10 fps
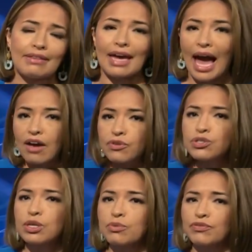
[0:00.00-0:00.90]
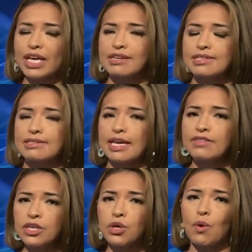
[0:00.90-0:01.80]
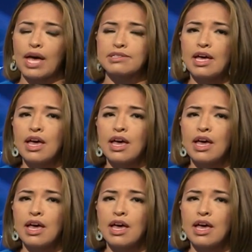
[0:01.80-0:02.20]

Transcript: The average number of cases in the U.S.